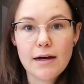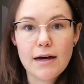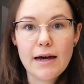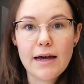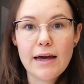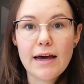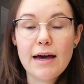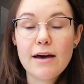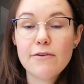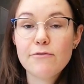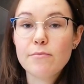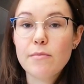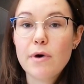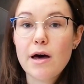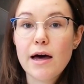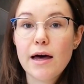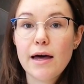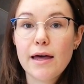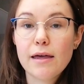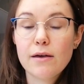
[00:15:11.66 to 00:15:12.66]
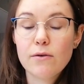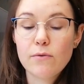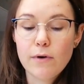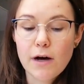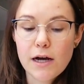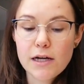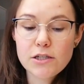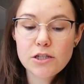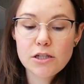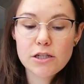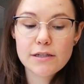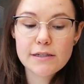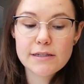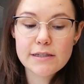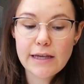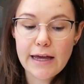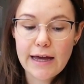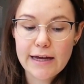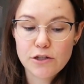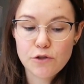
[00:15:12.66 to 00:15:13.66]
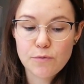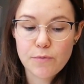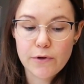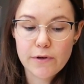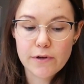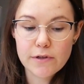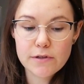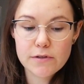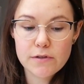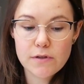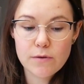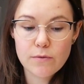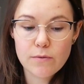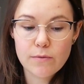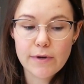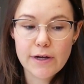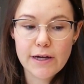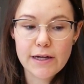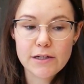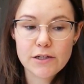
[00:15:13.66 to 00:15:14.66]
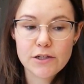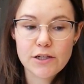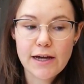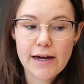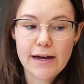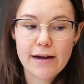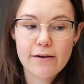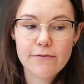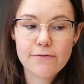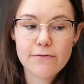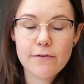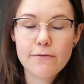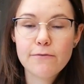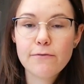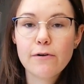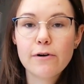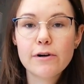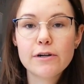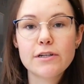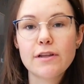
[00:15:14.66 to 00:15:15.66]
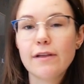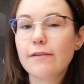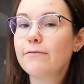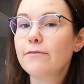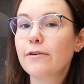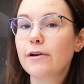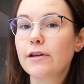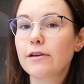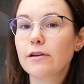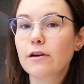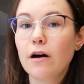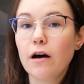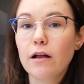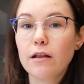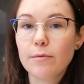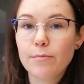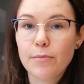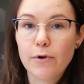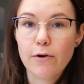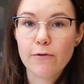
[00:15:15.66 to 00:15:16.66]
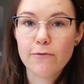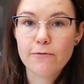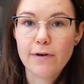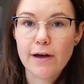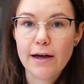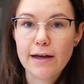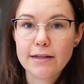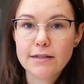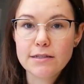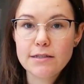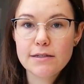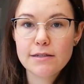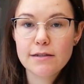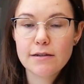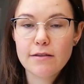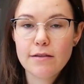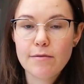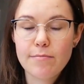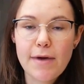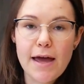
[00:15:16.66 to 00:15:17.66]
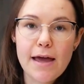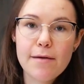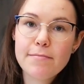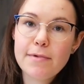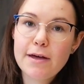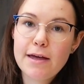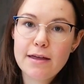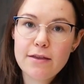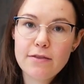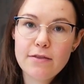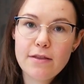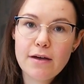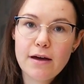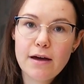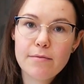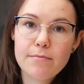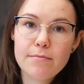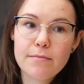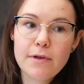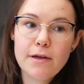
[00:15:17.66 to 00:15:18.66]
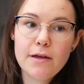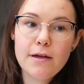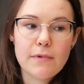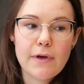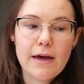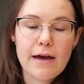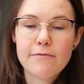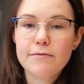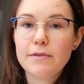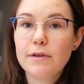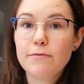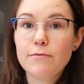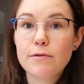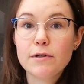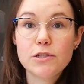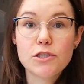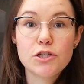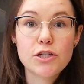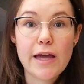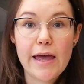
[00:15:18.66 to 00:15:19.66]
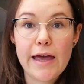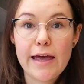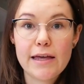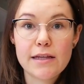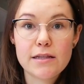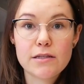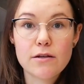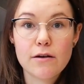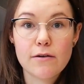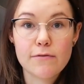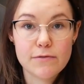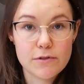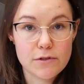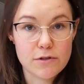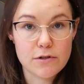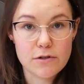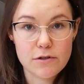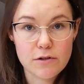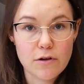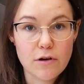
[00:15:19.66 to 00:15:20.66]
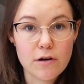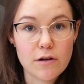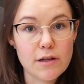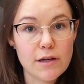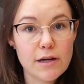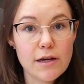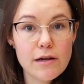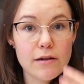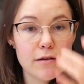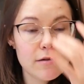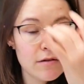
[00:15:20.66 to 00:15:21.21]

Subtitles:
I have my gouache sketchbooks, which have 4 different color profiles. The paper in them have different shades of a certain color.